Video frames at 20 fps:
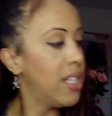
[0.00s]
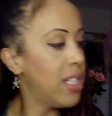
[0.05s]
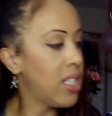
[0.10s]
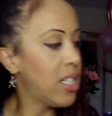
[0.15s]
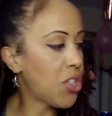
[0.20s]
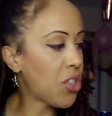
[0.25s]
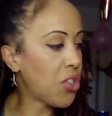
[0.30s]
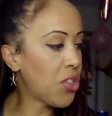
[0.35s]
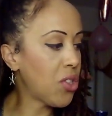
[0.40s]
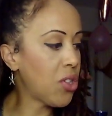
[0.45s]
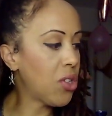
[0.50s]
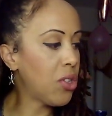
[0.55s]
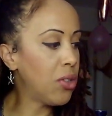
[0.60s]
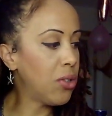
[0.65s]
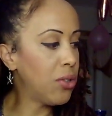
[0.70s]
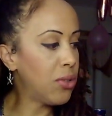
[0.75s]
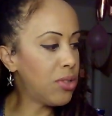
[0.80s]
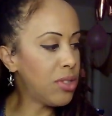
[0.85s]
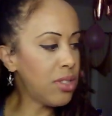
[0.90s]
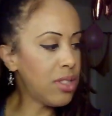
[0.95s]

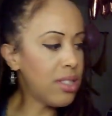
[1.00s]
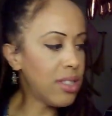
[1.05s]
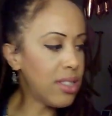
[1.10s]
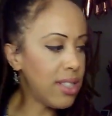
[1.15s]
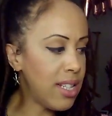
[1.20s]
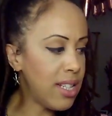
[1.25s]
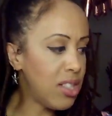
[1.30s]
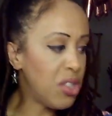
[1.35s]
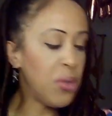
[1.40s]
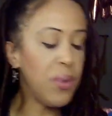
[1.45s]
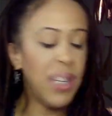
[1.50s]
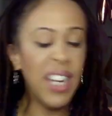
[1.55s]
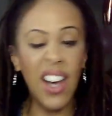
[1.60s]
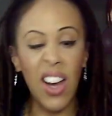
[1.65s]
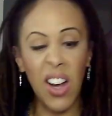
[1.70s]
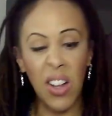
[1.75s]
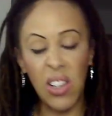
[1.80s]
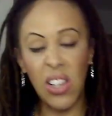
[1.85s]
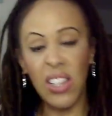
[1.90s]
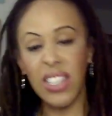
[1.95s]
So just in knowing
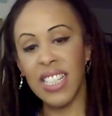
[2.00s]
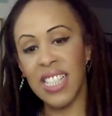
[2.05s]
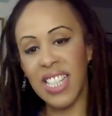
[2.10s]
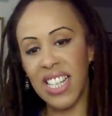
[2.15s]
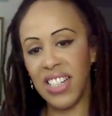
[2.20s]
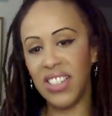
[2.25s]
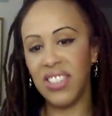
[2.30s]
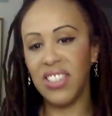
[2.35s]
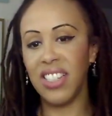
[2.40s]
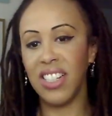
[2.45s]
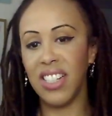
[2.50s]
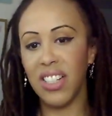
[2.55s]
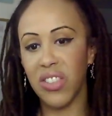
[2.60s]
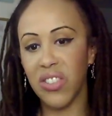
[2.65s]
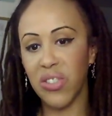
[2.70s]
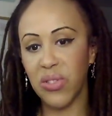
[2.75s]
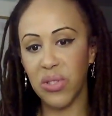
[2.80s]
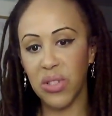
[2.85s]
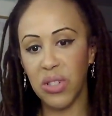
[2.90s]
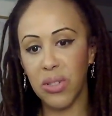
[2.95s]
how long it takes you to get
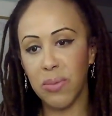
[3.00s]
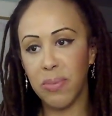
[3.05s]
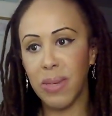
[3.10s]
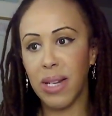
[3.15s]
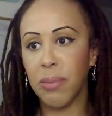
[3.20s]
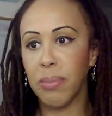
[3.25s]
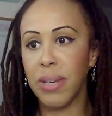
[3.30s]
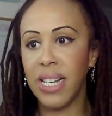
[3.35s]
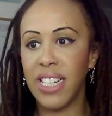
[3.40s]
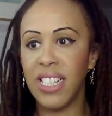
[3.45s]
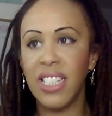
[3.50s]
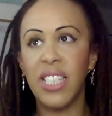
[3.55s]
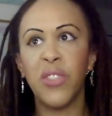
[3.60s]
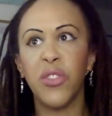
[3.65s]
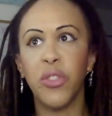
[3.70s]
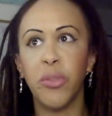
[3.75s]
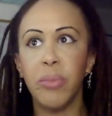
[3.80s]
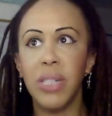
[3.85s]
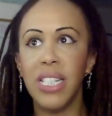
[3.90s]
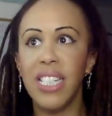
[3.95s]
through a certain amount of pages.
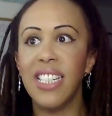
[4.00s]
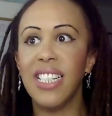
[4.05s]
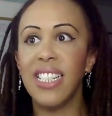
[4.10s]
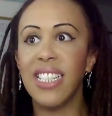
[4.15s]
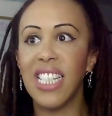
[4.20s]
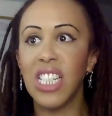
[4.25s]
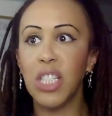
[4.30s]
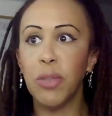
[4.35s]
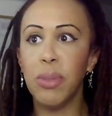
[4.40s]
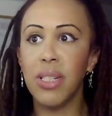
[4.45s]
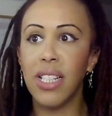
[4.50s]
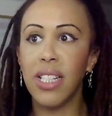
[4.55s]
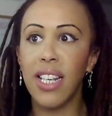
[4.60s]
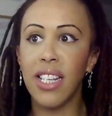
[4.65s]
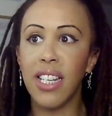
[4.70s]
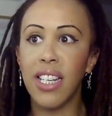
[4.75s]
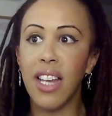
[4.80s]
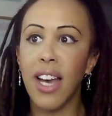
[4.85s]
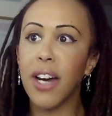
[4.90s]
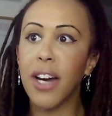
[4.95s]
For me, it takes me like
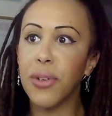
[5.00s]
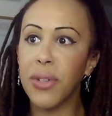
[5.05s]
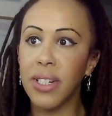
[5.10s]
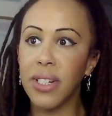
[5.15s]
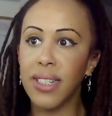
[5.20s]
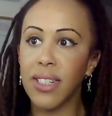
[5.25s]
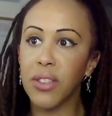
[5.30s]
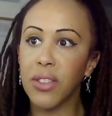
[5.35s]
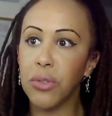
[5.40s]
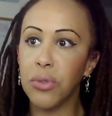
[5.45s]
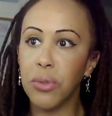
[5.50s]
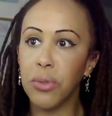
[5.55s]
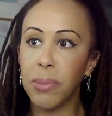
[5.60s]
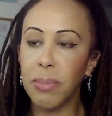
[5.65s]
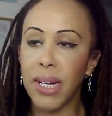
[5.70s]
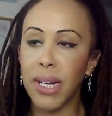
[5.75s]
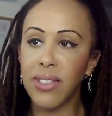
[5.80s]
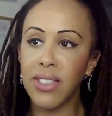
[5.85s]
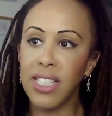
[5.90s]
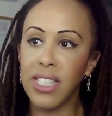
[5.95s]
an hour to get through
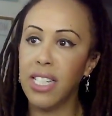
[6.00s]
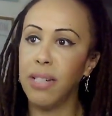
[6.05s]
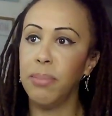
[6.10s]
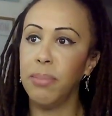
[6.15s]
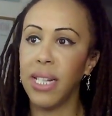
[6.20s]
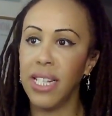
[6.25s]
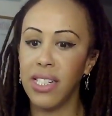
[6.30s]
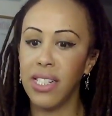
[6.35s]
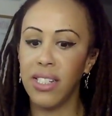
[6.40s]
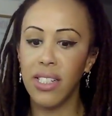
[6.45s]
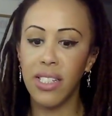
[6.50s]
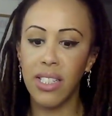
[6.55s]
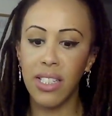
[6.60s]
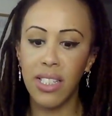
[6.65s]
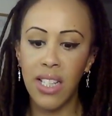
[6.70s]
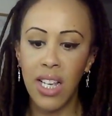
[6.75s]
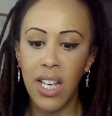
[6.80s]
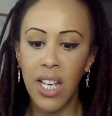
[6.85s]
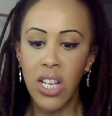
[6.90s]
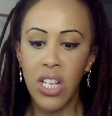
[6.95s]
about 10 pages.
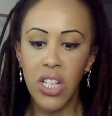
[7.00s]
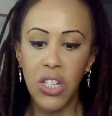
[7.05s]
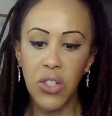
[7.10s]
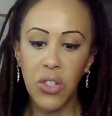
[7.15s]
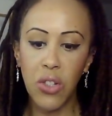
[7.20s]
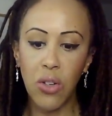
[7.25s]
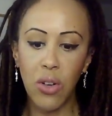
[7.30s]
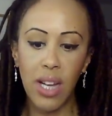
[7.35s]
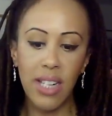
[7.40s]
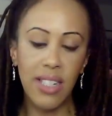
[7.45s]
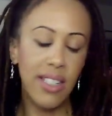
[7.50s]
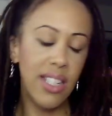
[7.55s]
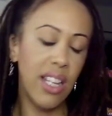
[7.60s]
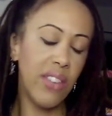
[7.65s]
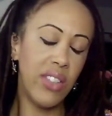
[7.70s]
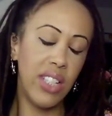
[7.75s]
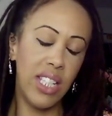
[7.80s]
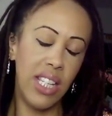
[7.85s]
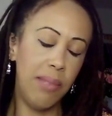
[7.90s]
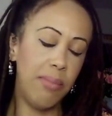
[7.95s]
So I just have
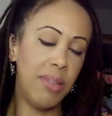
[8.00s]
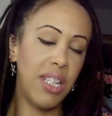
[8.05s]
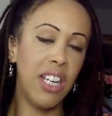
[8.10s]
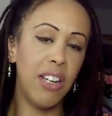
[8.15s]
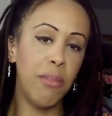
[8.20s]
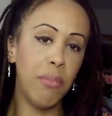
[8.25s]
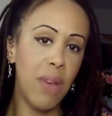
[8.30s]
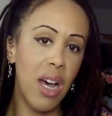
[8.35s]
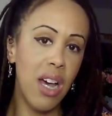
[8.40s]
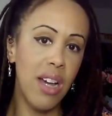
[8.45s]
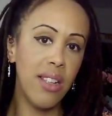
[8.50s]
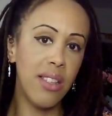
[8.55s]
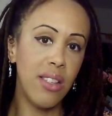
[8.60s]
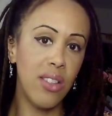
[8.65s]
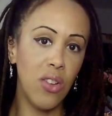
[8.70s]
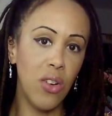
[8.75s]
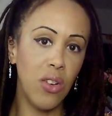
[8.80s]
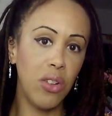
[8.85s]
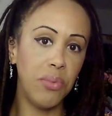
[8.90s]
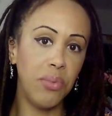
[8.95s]
to keep that in mind.
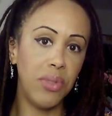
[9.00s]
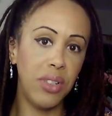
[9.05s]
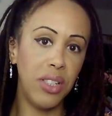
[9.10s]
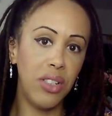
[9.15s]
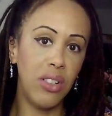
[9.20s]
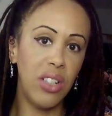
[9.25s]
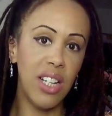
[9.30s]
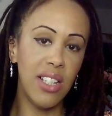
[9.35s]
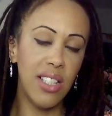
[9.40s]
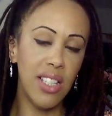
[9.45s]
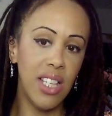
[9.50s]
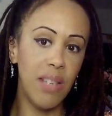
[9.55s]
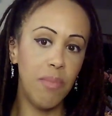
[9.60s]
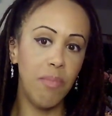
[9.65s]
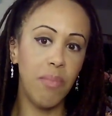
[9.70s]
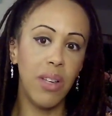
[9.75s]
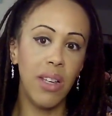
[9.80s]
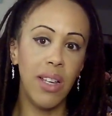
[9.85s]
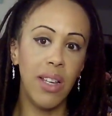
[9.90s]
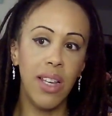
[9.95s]
So hopefully you guys
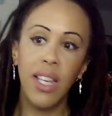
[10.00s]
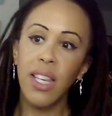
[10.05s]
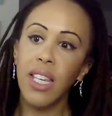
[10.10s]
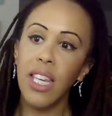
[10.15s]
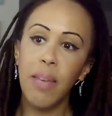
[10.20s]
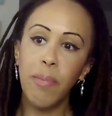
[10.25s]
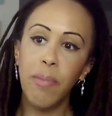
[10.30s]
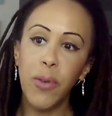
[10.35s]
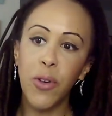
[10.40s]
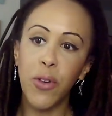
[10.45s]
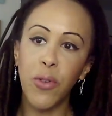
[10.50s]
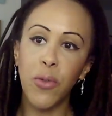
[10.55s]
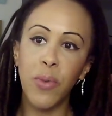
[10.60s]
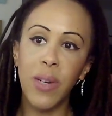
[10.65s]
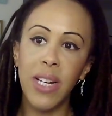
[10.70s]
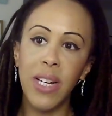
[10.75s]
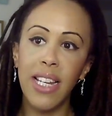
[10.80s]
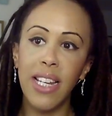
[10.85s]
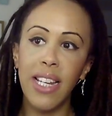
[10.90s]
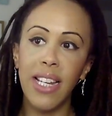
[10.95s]
keep your
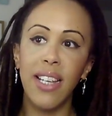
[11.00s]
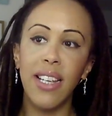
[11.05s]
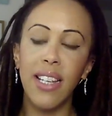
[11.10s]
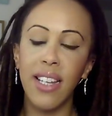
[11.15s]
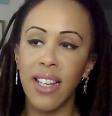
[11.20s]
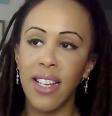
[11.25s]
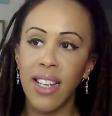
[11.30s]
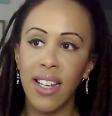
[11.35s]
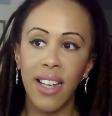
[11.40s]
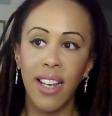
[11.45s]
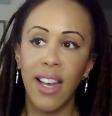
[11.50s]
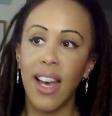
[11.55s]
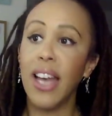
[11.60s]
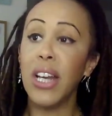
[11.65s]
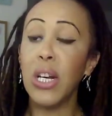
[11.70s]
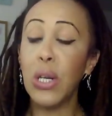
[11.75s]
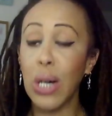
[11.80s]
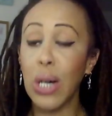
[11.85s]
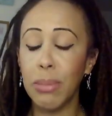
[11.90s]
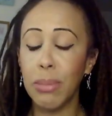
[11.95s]
reading. I
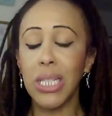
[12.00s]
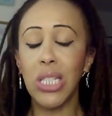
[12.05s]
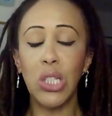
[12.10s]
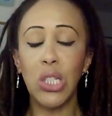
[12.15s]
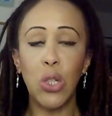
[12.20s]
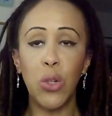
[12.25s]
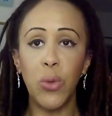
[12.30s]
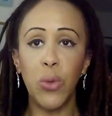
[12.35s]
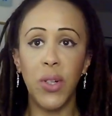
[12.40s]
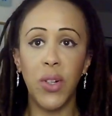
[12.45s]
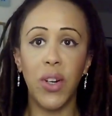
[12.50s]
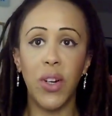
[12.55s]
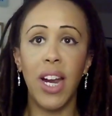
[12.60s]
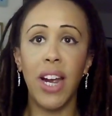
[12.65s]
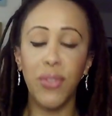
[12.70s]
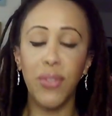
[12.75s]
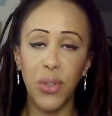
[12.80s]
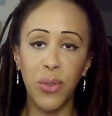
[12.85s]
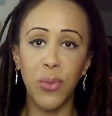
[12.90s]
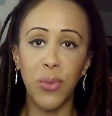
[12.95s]
know I'm a slow reader. I
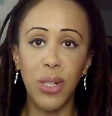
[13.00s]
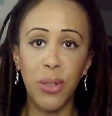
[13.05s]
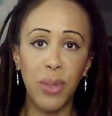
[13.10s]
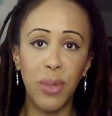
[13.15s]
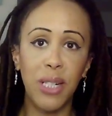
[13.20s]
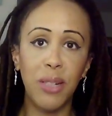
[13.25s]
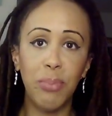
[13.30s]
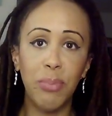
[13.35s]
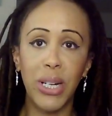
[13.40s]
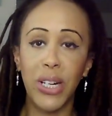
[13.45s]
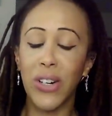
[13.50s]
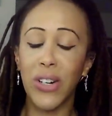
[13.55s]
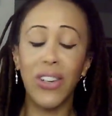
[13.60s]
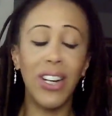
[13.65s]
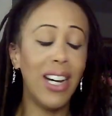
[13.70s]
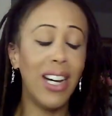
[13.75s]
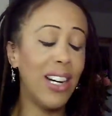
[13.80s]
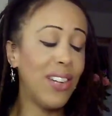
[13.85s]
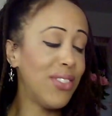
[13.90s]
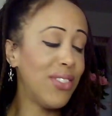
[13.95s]
have to reread
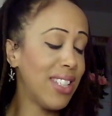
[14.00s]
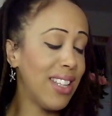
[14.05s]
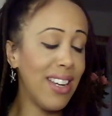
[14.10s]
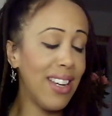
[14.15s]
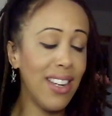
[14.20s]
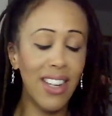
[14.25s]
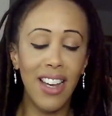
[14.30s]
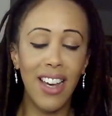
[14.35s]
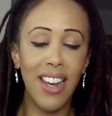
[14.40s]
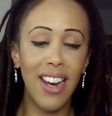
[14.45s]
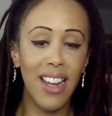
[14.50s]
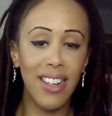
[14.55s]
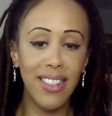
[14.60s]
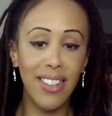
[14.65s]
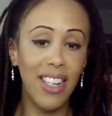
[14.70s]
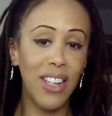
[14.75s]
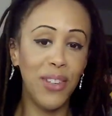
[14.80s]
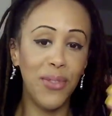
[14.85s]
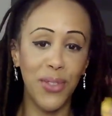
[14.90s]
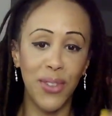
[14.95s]
paragraphs, and I
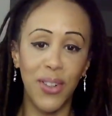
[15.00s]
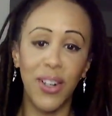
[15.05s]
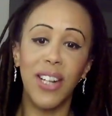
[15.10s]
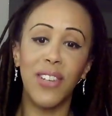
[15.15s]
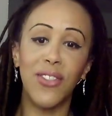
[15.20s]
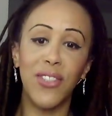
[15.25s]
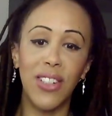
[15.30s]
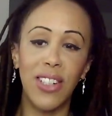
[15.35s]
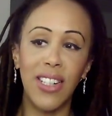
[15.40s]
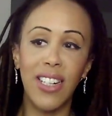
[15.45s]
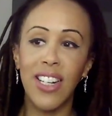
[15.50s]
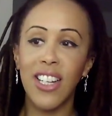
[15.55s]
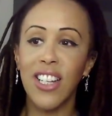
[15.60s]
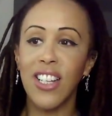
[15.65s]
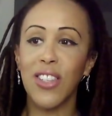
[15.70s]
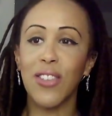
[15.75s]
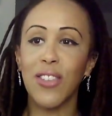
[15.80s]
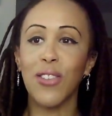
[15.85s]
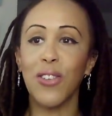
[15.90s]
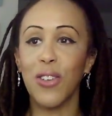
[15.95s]
take forever.
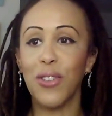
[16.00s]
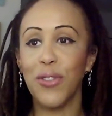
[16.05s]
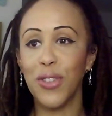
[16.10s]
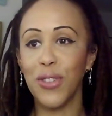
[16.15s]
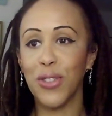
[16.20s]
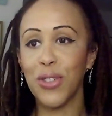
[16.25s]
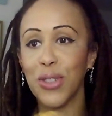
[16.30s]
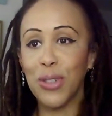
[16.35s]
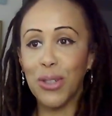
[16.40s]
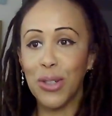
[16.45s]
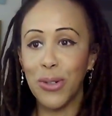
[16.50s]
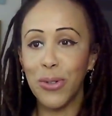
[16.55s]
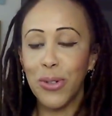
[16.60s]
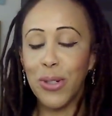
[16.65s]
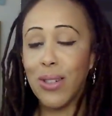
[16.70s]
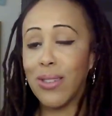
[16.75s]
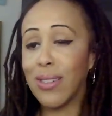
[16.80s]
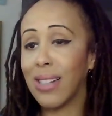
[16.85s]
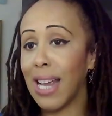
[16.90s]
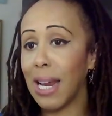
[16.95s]
So if you're a slow
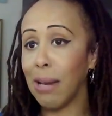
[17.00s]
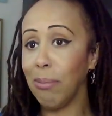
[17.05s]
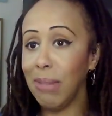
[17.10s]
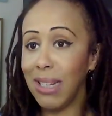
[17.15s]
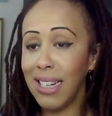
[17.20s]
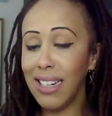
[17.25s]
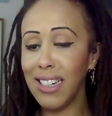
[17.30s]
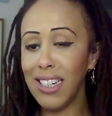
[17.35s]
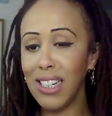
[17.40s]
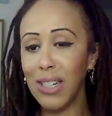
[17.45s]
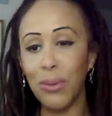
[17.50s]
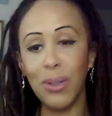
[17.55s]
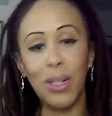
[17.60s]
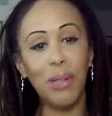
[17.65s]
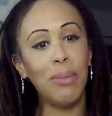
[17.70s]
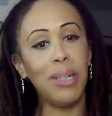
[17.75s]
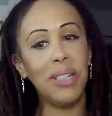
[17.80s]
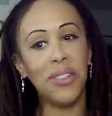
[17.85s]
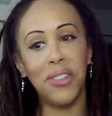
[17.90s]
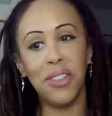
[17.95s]
reader like me, you want to
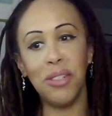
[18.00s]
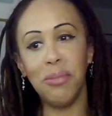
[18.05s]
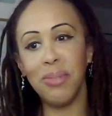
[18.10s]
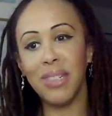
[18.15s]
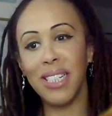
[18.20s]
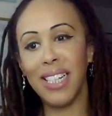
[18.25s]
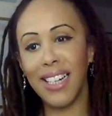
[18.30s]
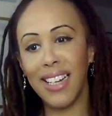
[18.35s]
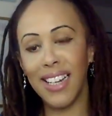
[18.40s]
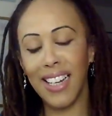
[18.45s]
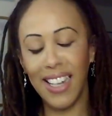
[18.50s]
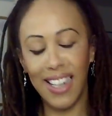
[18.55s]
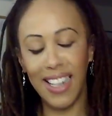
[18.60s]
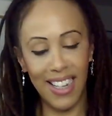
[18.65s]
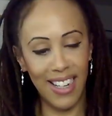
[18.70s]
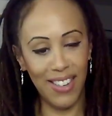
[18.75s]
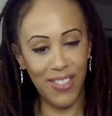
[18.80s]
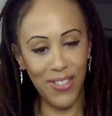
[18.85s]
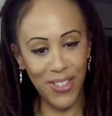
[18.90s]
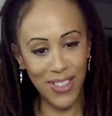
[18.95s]
make sure you plan
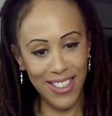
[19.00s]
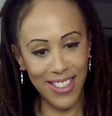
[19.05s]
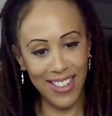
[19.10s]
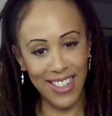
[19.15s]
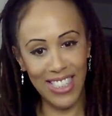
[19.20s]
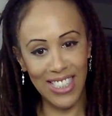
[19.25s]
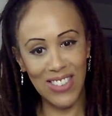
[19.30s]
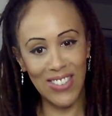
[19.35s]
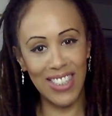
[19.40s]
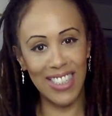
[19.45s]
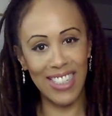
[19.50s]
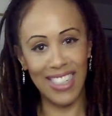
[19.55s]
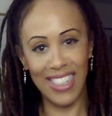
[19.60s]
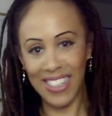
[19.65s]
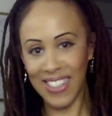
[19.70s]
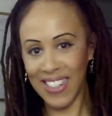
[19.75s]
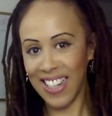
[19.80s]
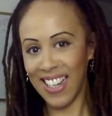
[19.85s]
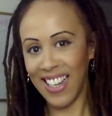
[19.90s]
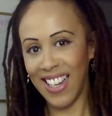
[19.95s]
ahead for the next reading.